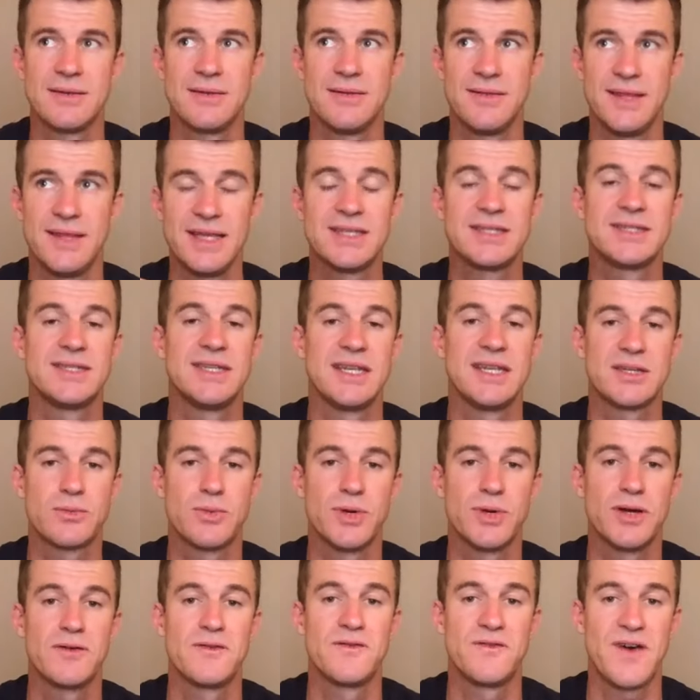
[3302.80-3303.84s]
this disc
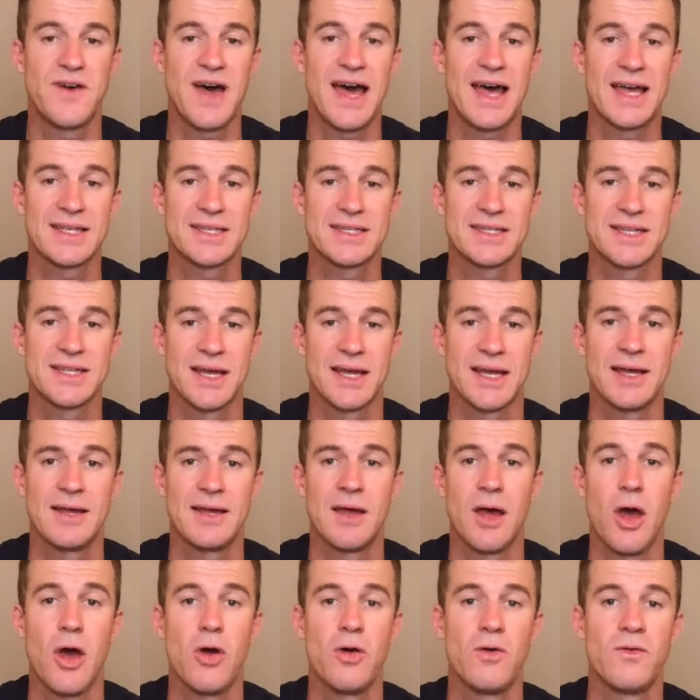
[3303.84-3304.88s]
wheel faster
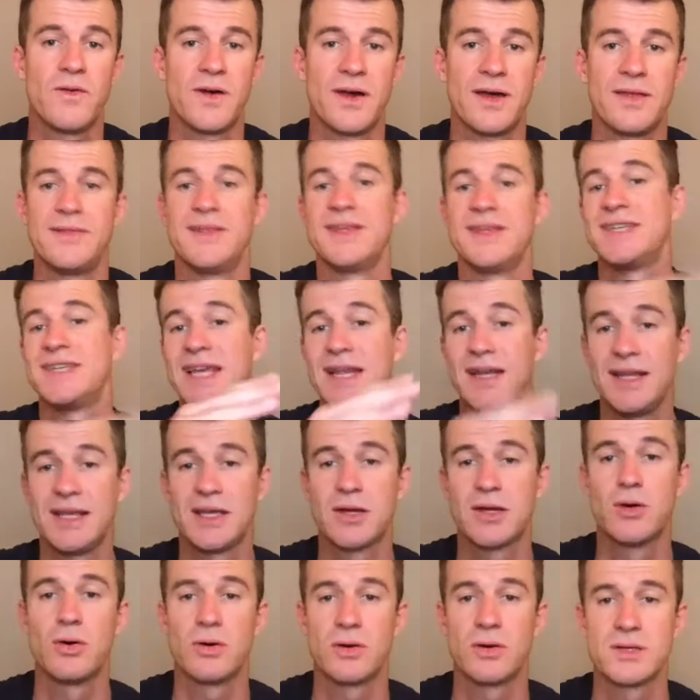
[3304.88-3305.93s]
over this hilly
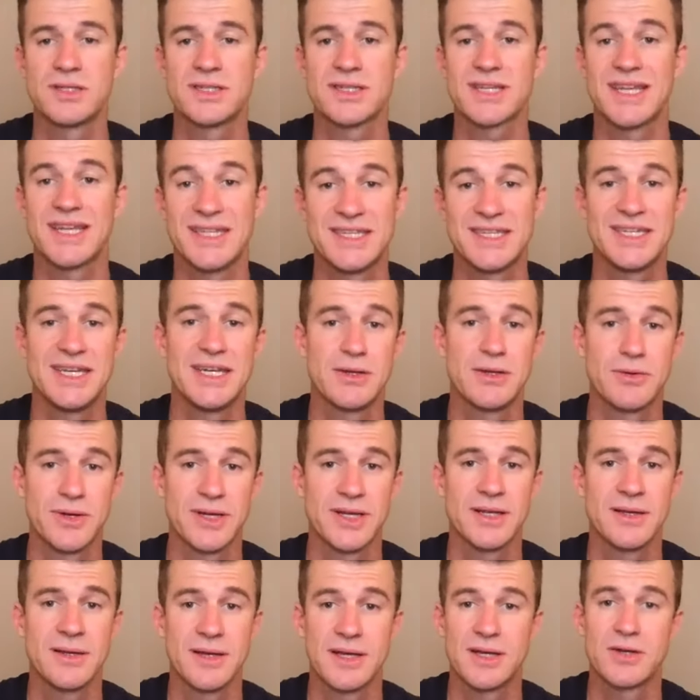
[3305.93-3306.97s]
course,
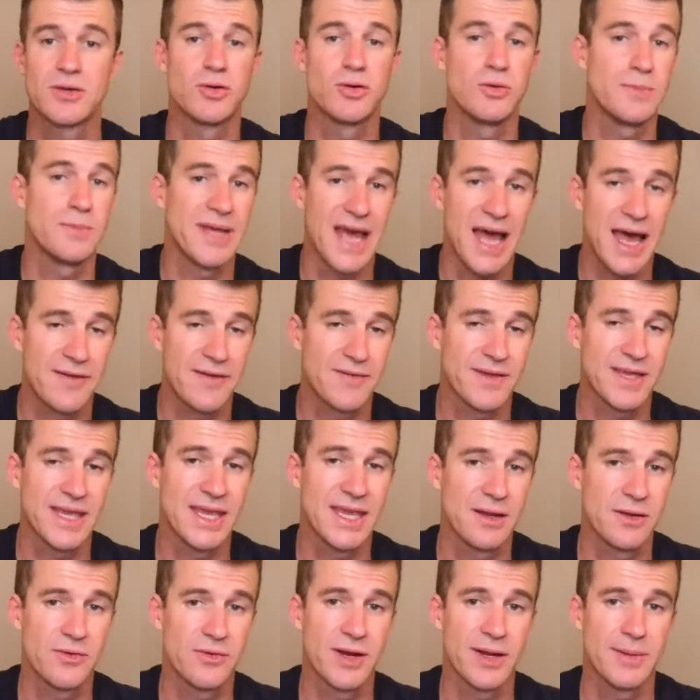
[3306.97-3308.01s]
considering it could be half a
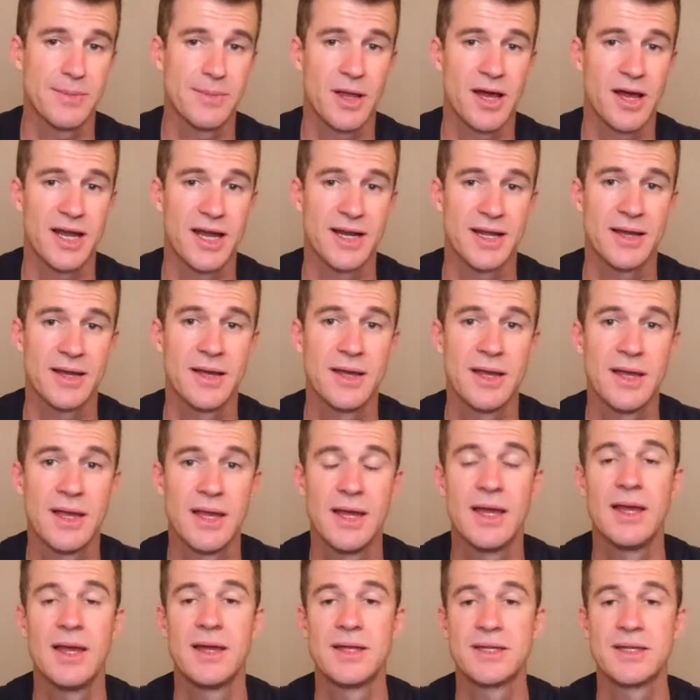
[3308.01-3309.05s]
kilogram lighter?
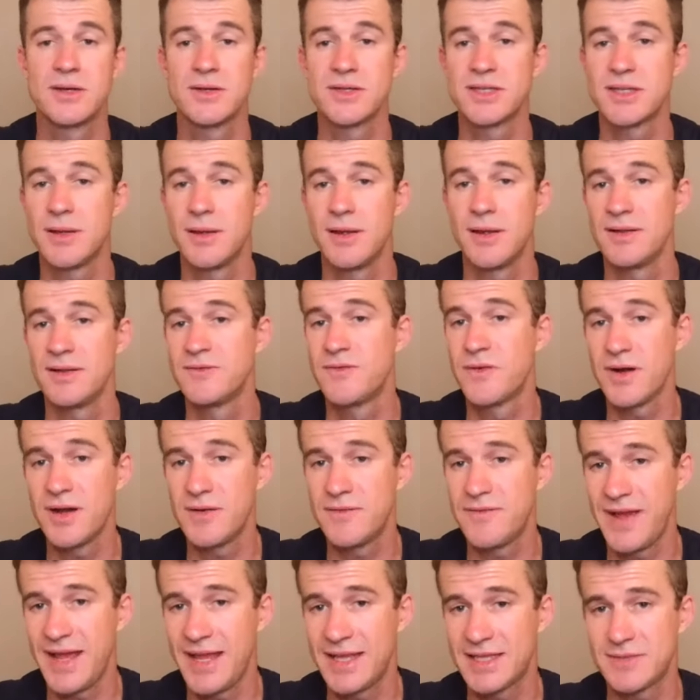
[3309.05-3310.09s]
So it's a, it's very
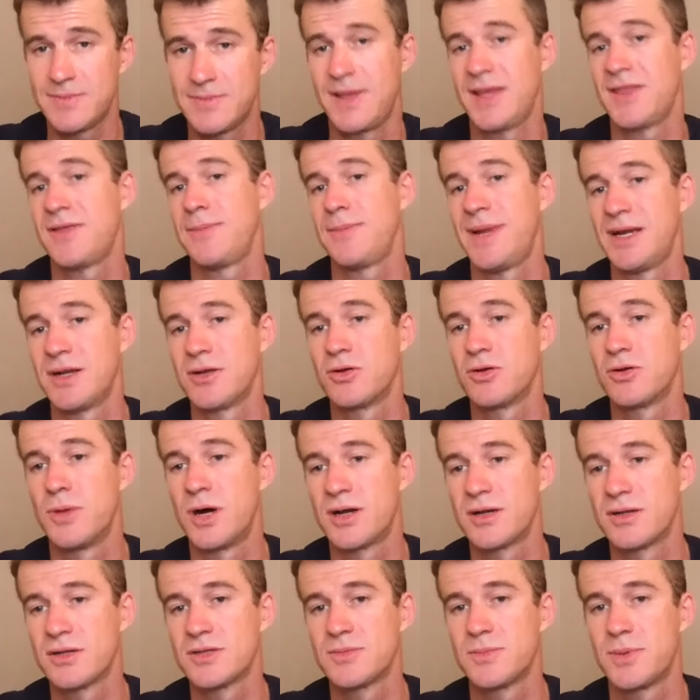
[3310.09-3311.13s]
advanced mathematical
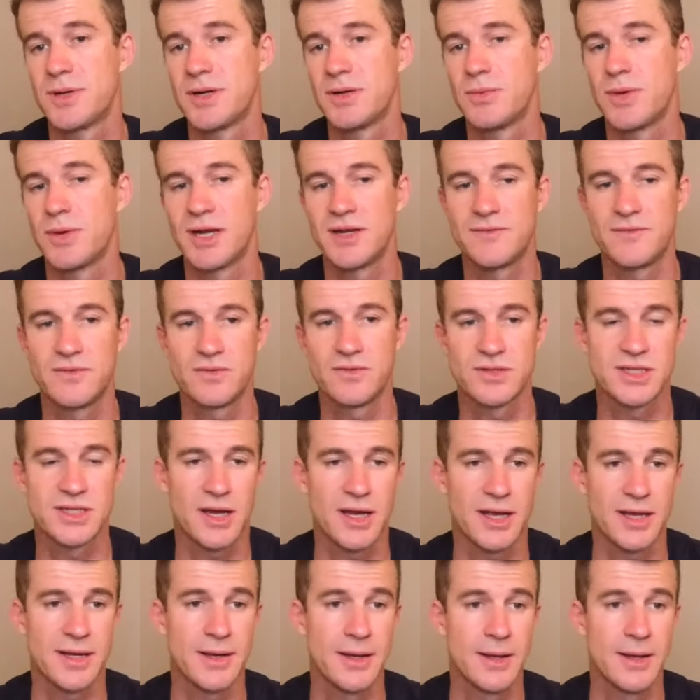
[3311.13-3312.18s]
models, but a wonderful site.